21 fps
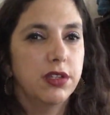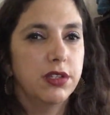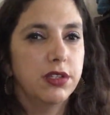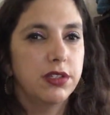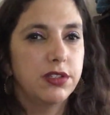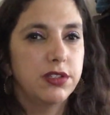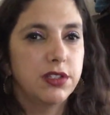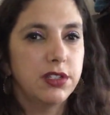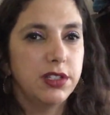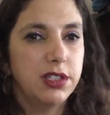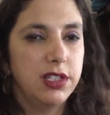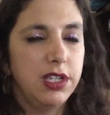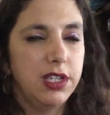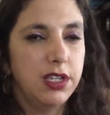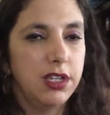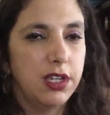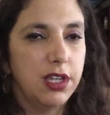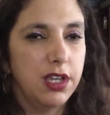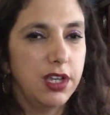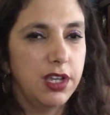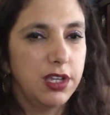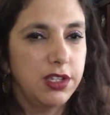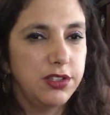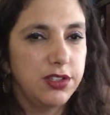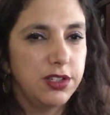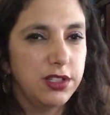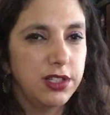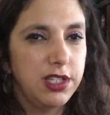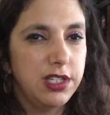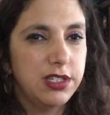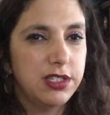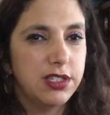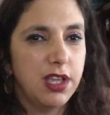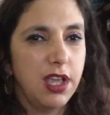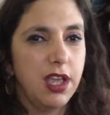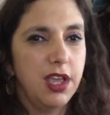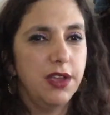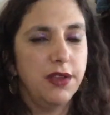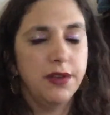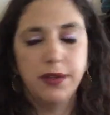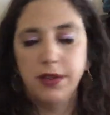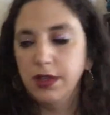
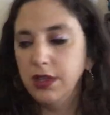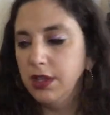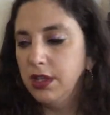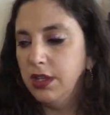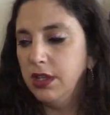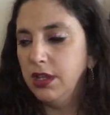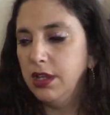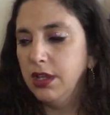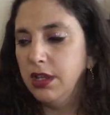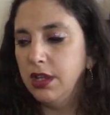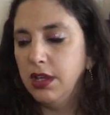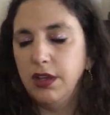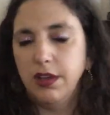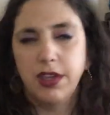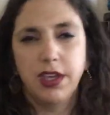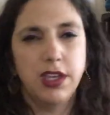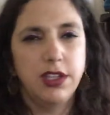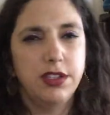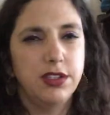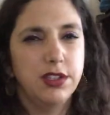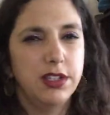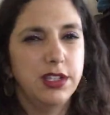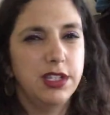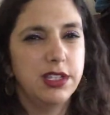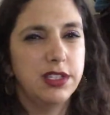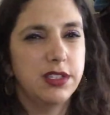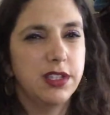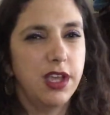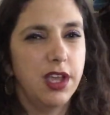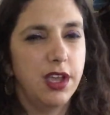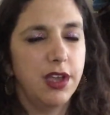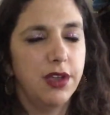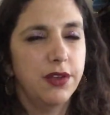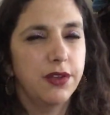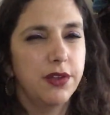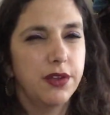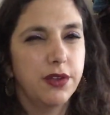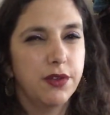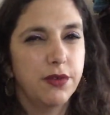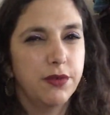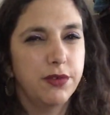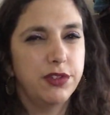Jaleesa? Okay, Jaleesa,
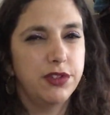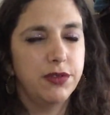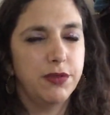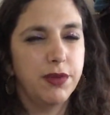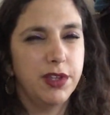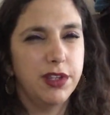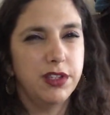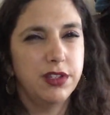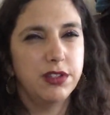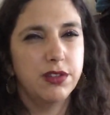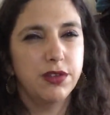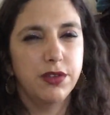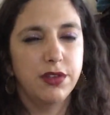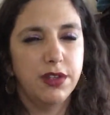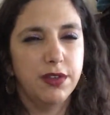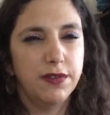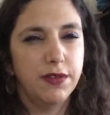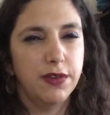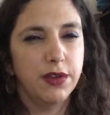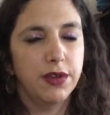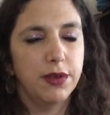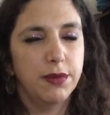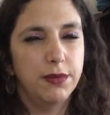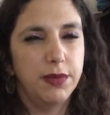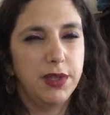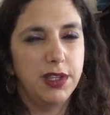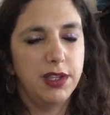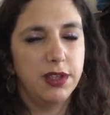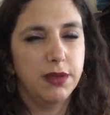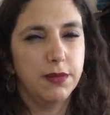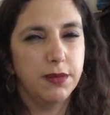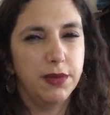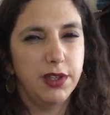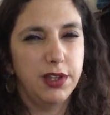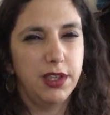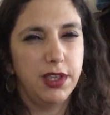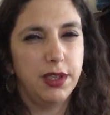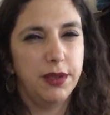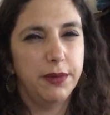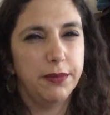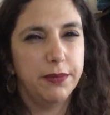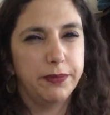would you want intuitive or a medium
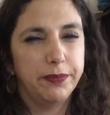reading?